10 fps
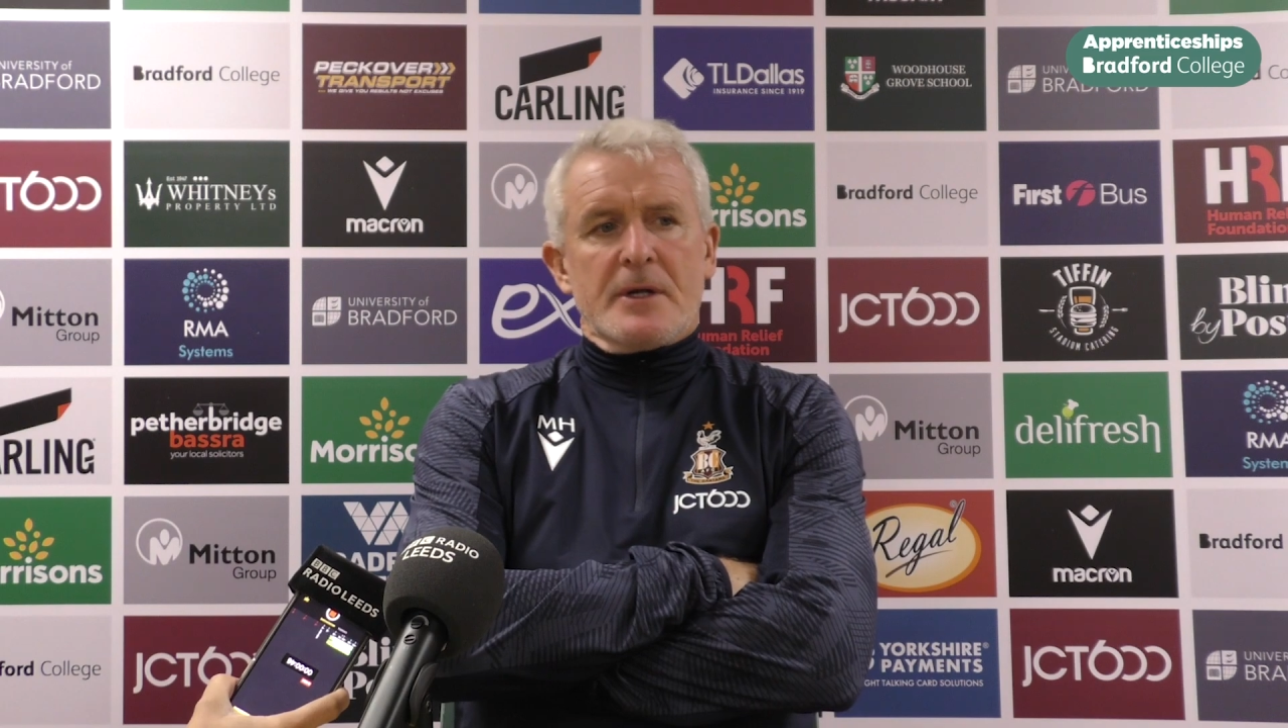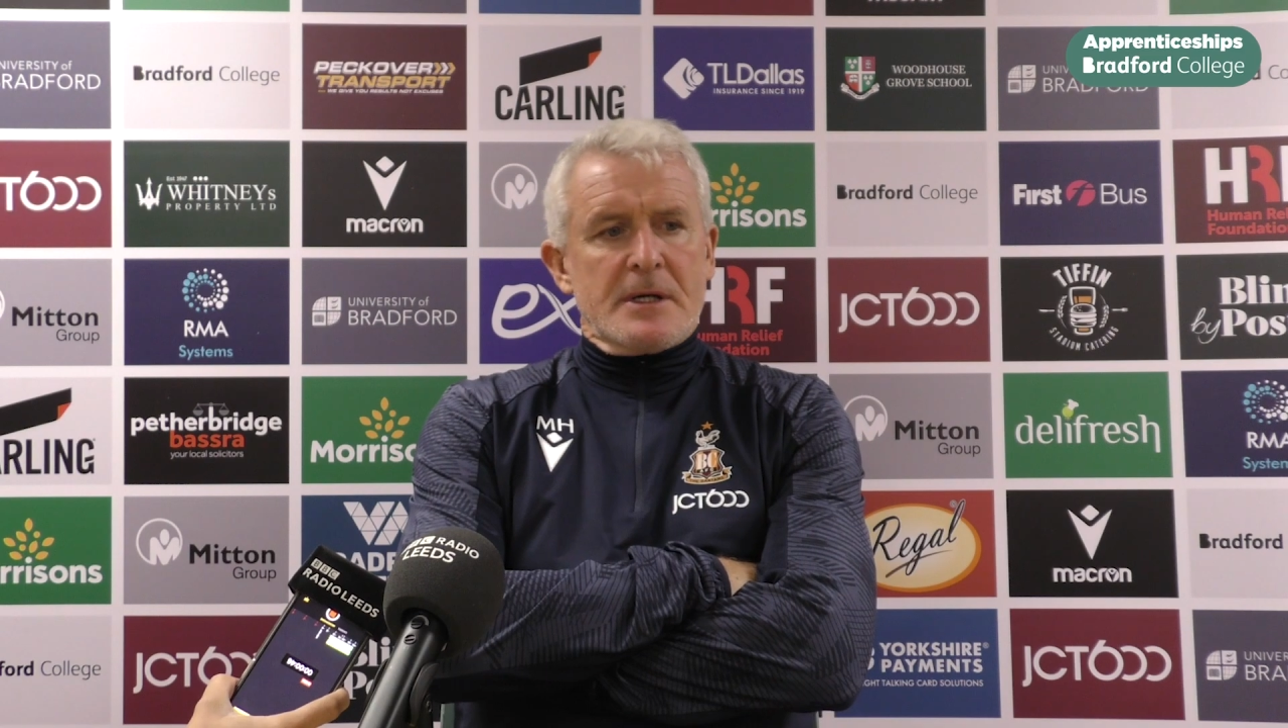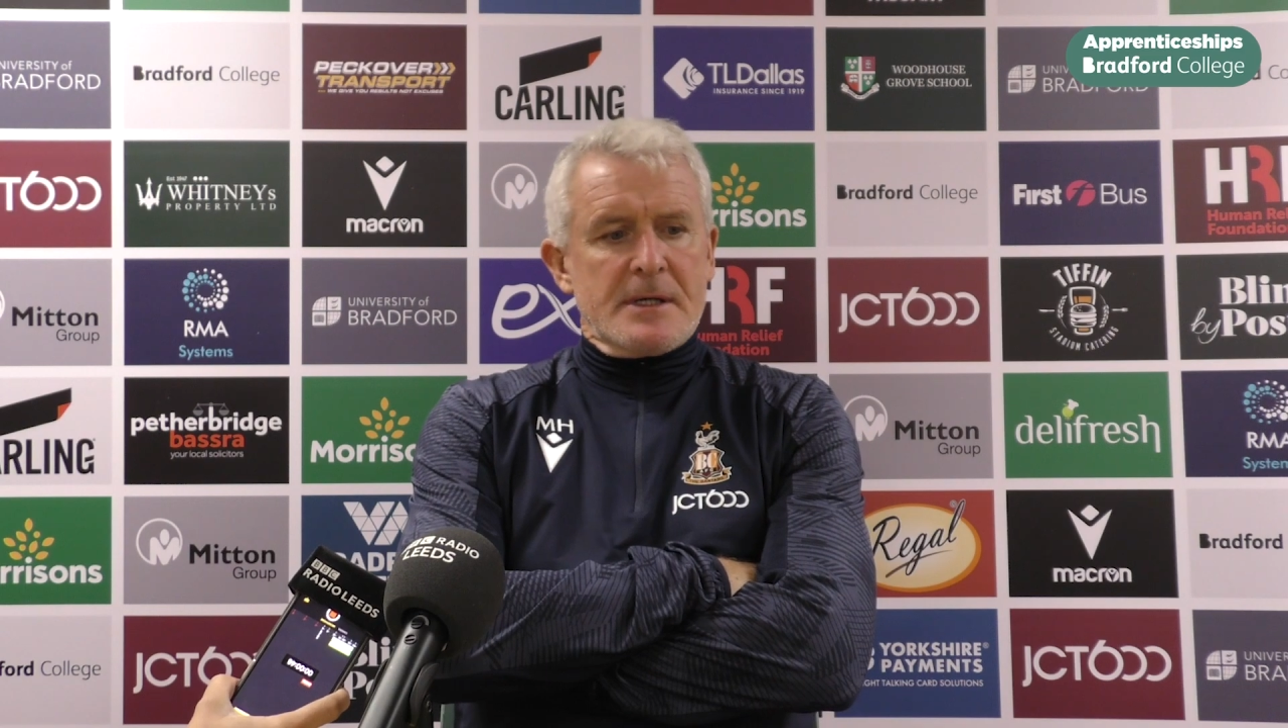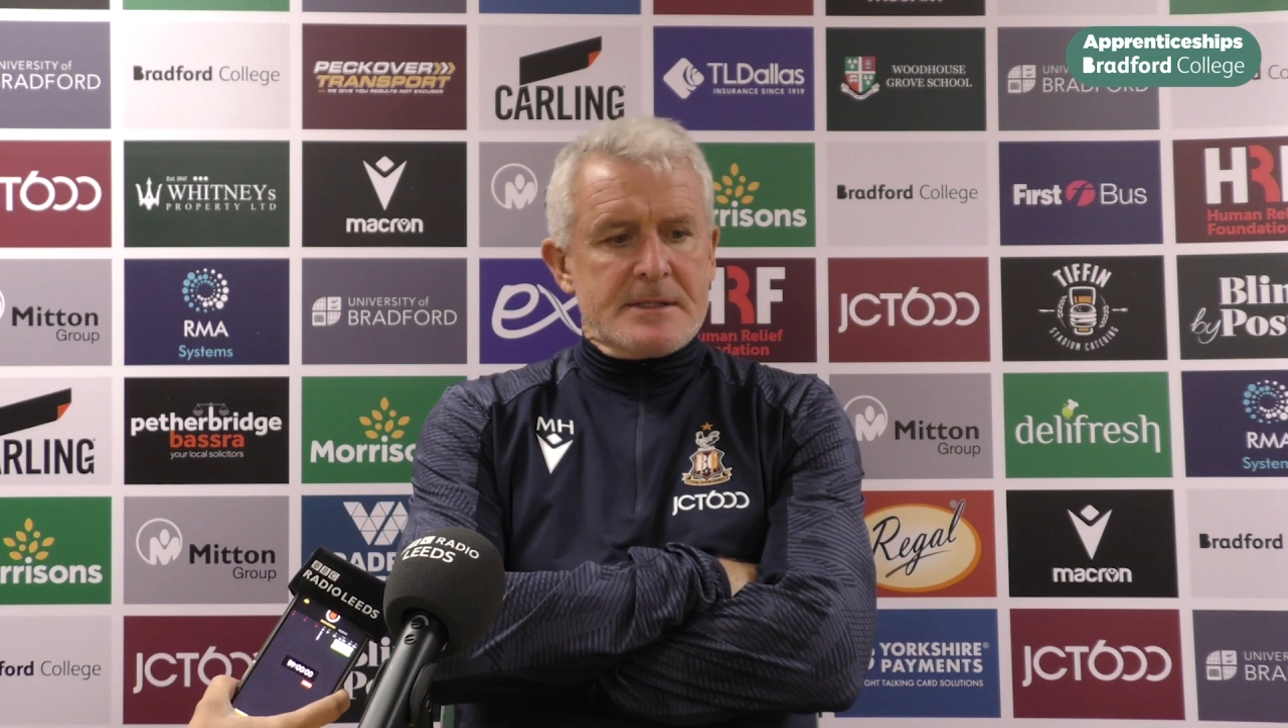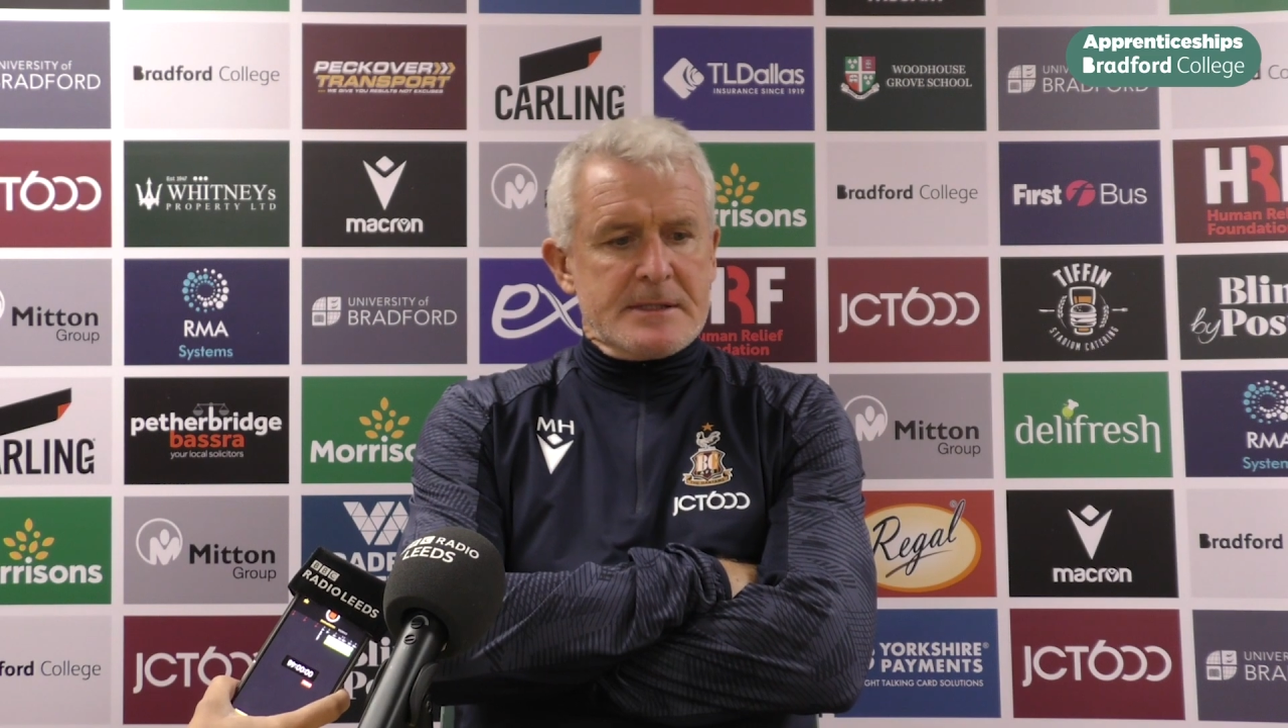
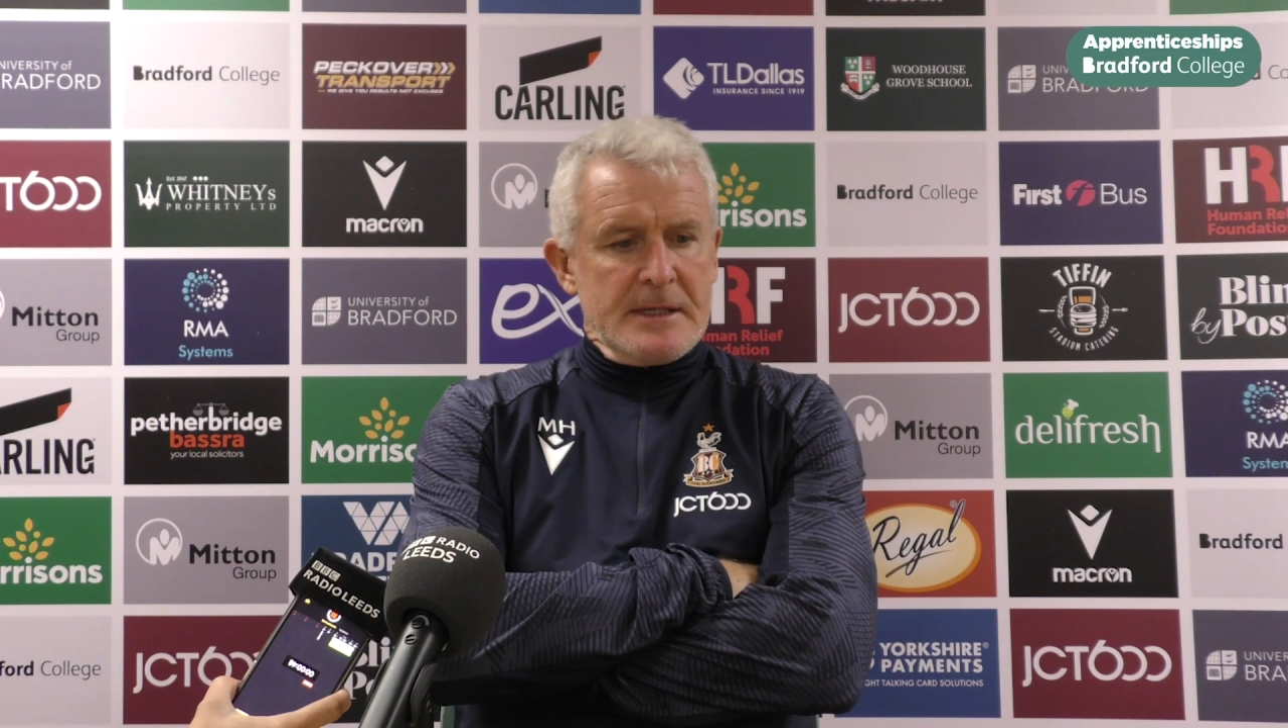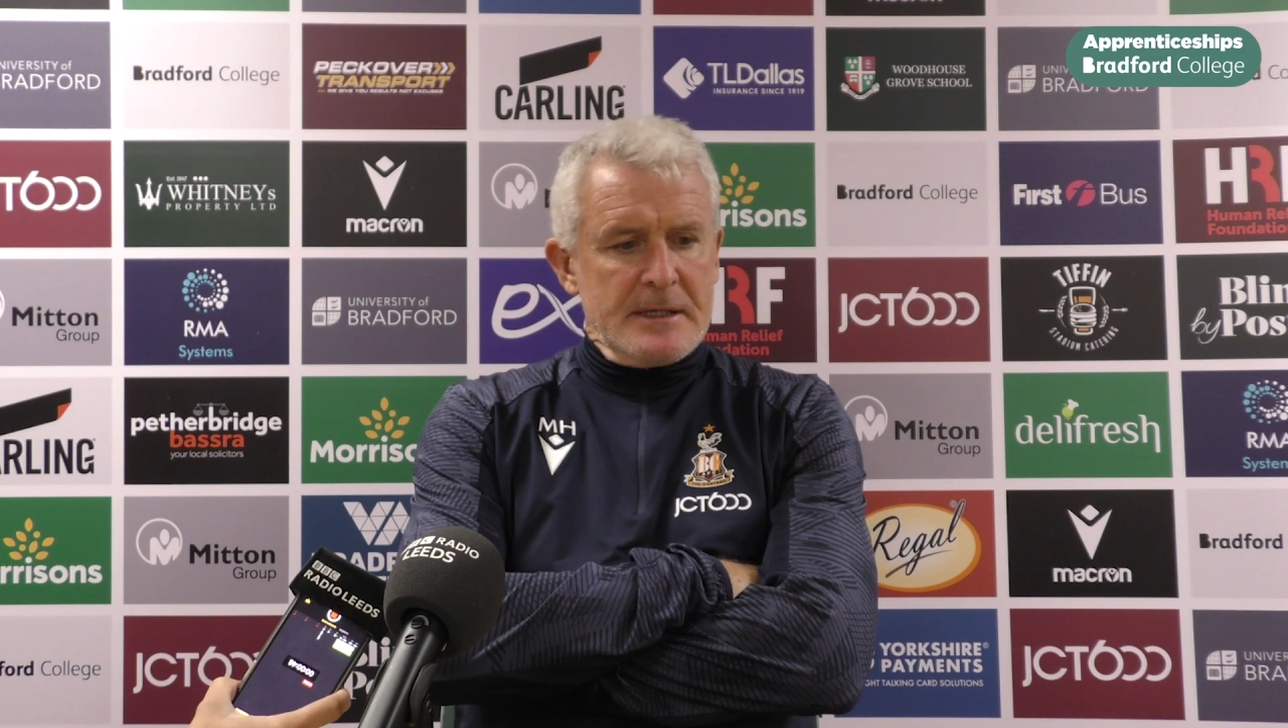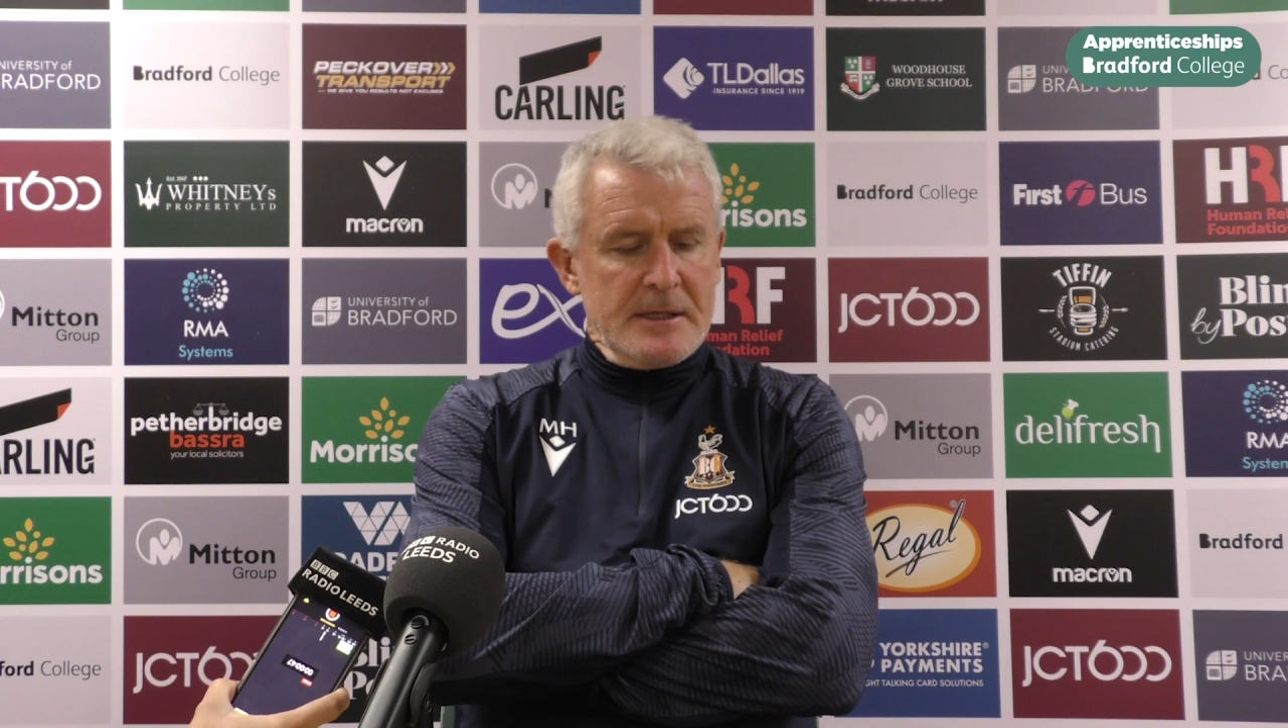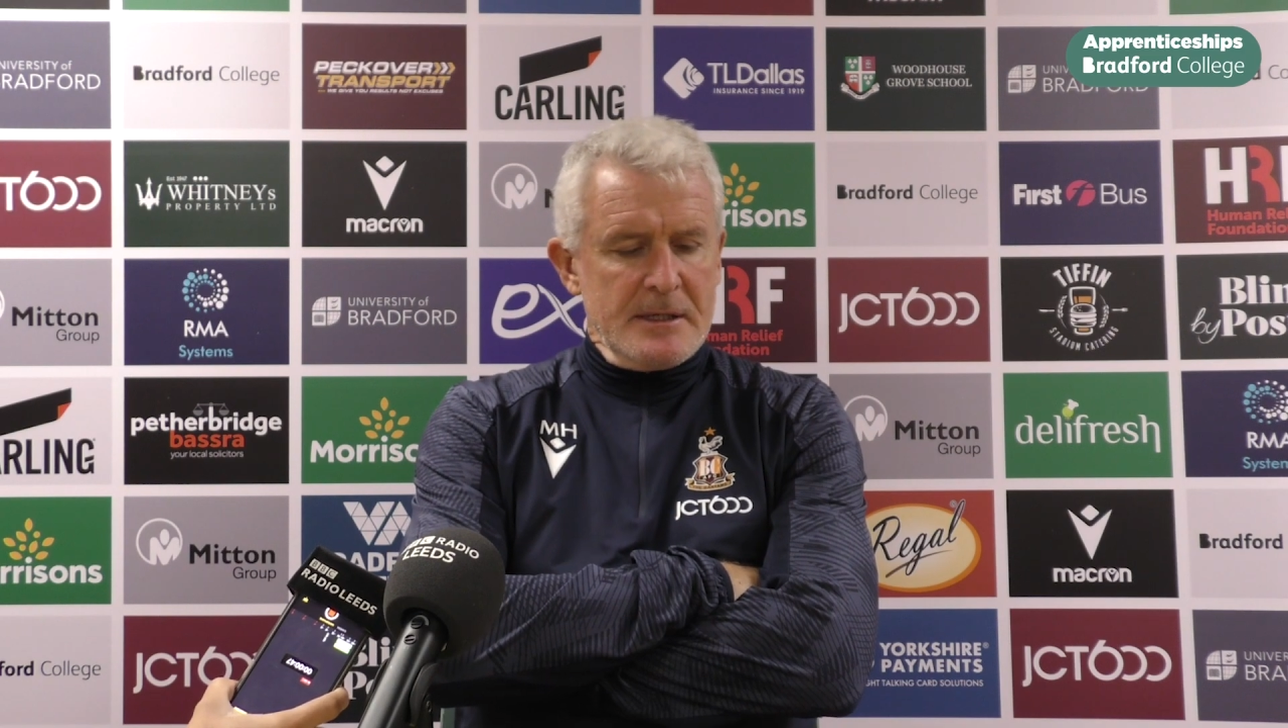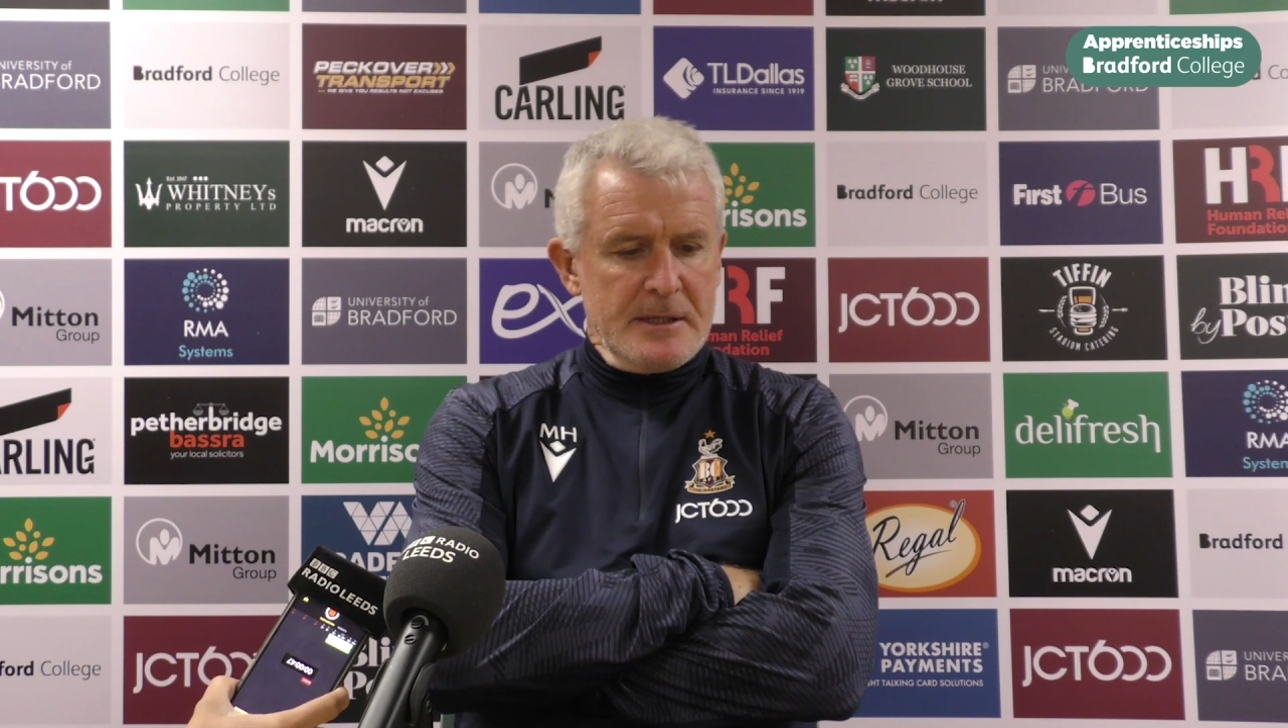and uh,